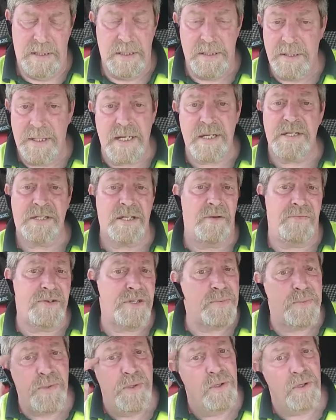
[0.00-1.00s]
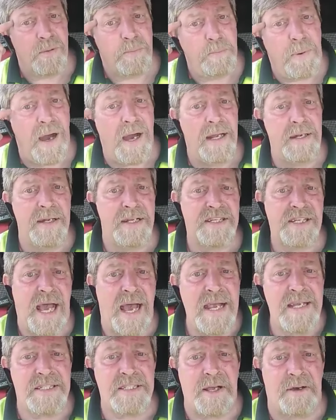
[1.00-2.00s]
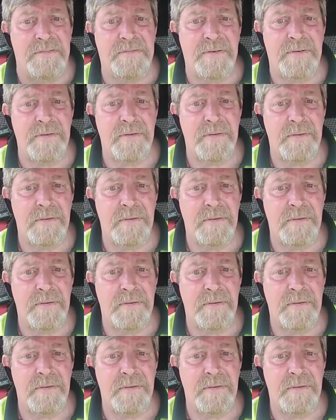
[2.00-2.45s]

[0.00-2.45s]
This stuff is pure pie in the sky stuff.